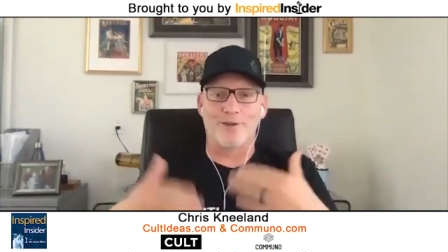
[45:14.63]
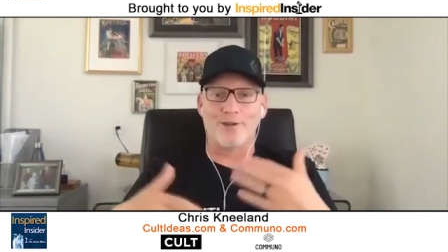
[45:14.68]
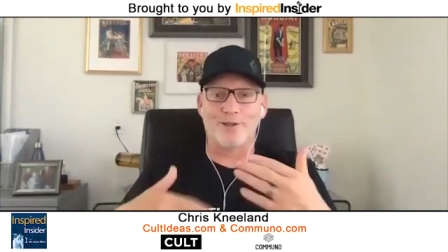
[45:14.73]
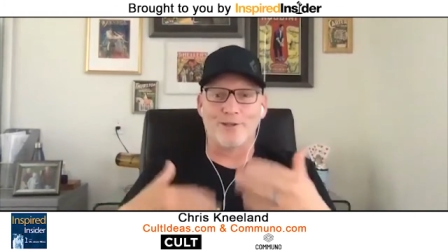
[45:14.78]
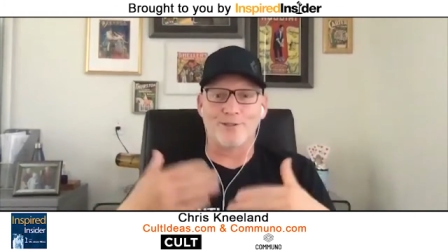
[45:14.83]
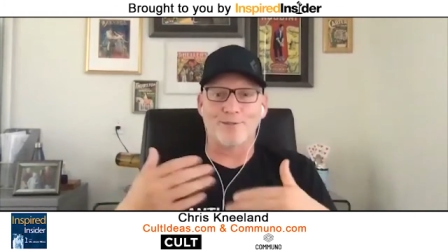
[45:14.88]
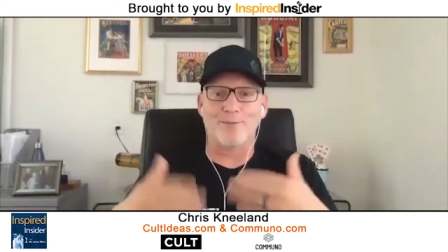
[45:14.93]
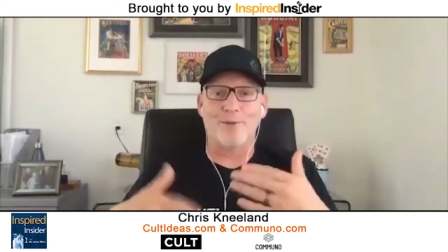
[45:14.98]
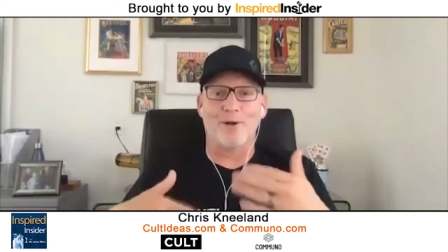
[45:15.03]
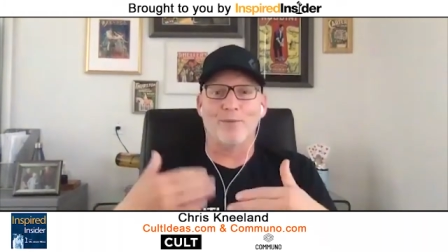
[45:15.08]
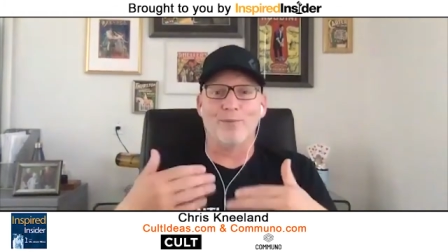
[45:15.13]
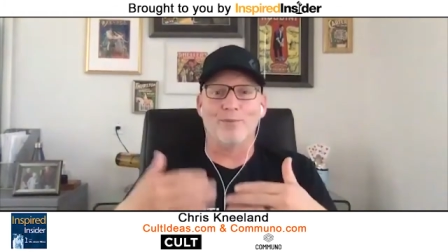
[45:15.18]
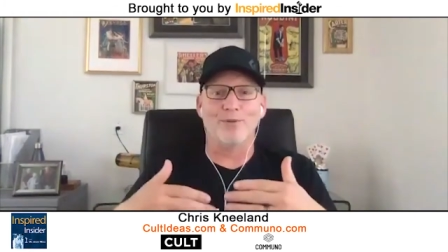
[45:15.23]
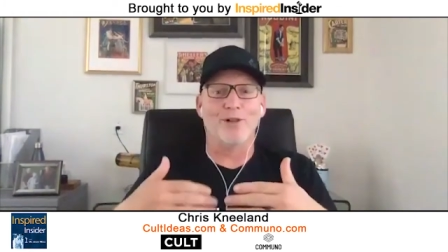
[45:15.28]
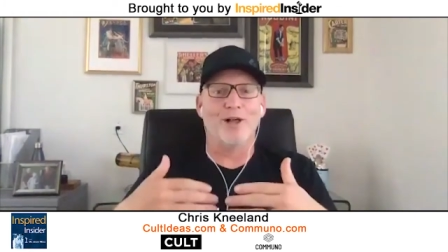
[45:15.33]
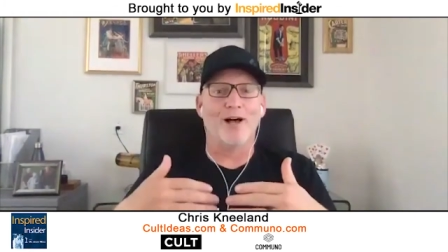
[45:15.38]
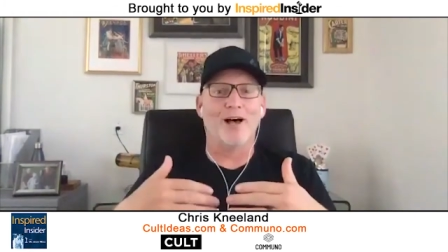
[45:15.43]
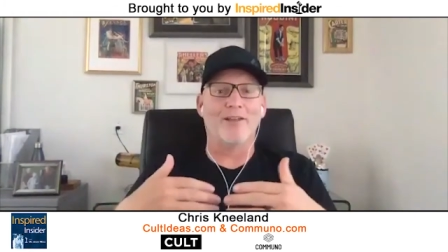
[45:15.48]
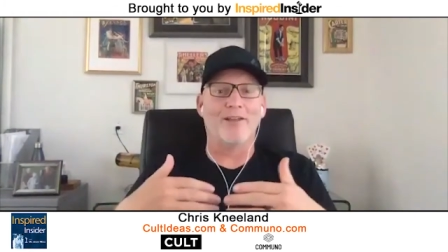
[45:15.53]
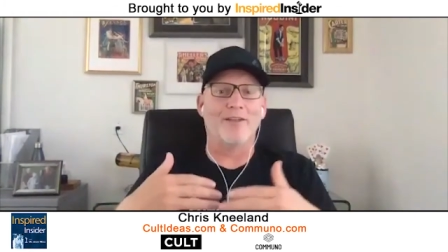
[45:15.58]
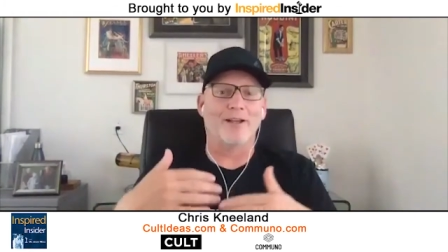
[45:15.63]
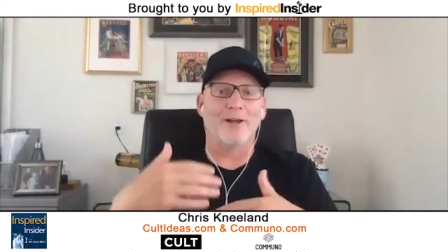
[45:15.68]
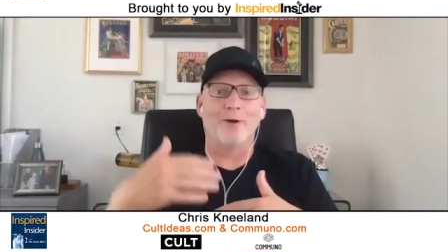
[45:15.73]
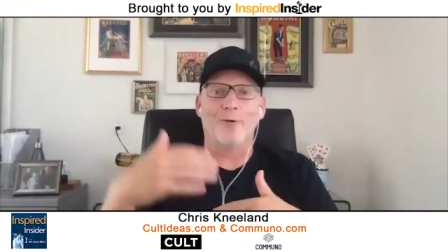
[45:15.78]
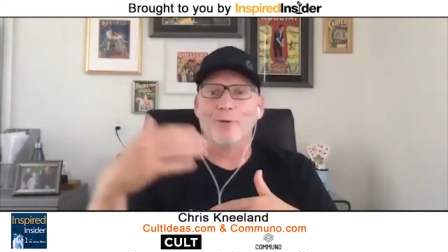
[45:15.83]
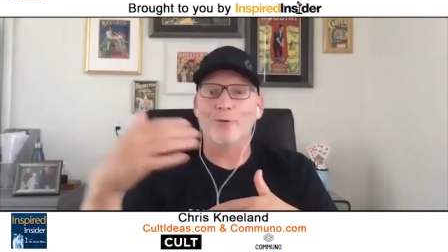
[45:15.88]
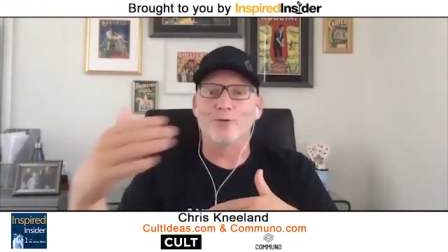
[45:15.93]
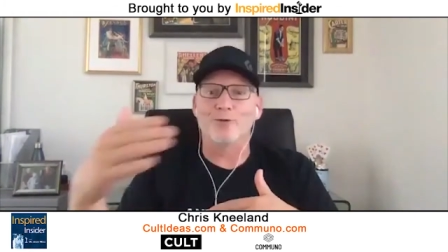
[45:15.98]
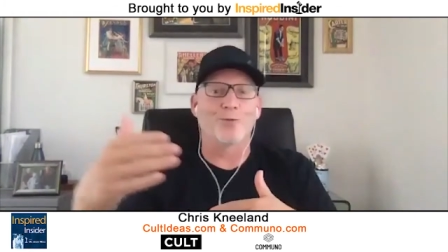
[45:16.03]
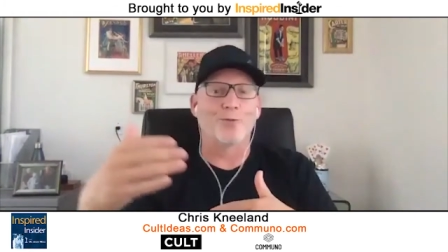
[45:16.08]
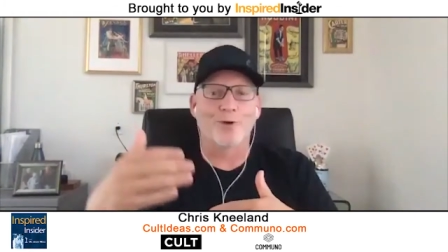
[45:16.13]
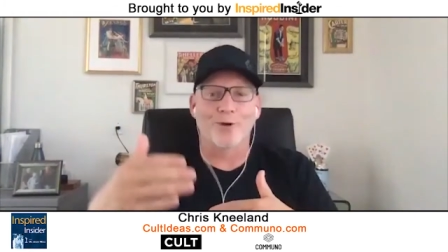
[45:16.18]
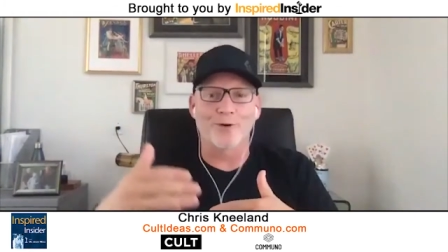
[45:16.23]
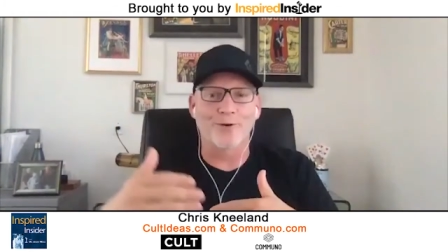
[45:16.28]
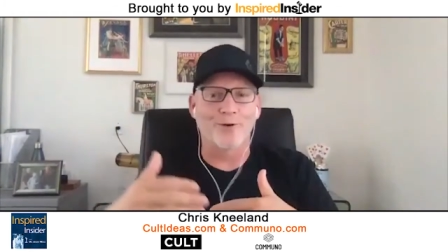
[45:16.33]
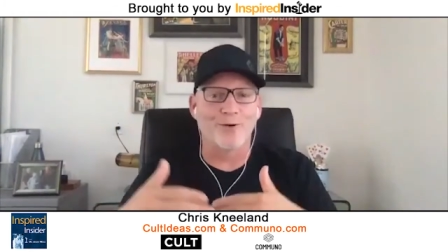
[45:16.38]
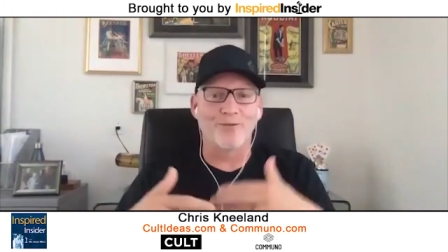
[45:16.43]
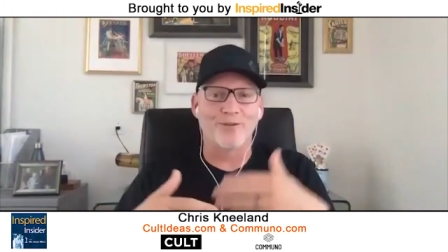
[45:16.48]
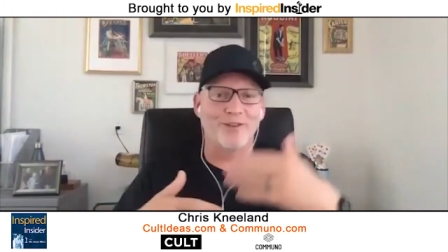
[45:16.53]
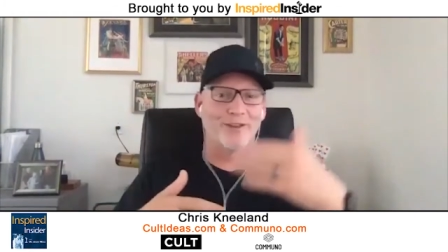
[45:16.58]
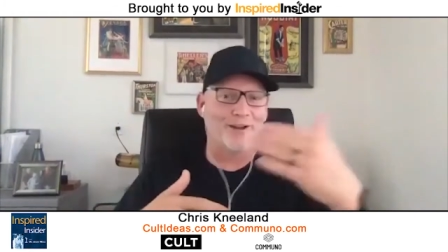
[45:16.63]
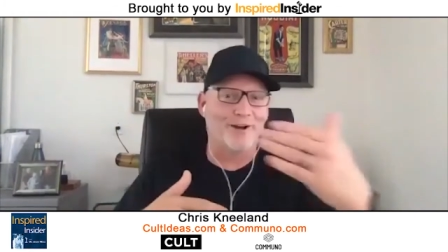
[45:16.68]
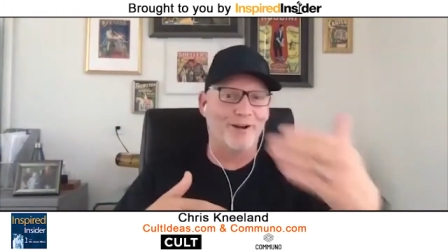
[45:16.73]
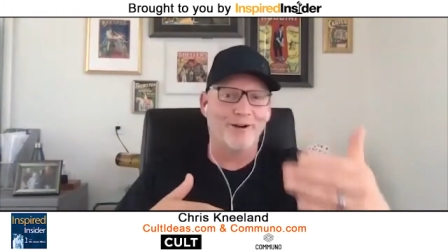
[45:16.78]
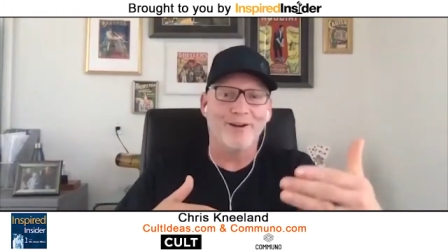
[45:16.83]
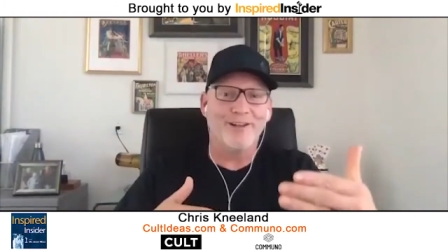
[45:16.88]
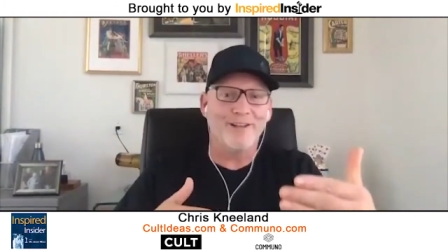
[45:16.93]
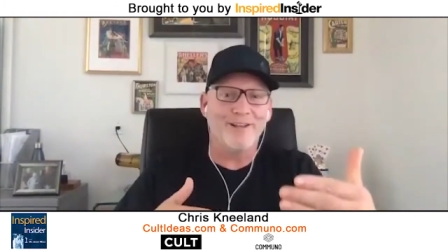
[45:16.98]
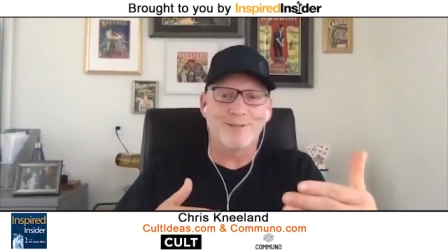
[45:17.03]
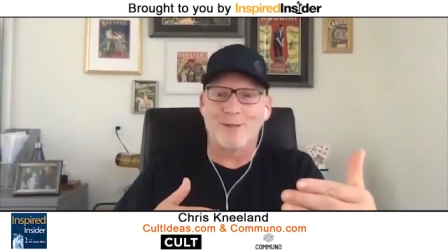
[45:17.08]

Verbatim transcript: They smell blood. Like, oh, there's work over there.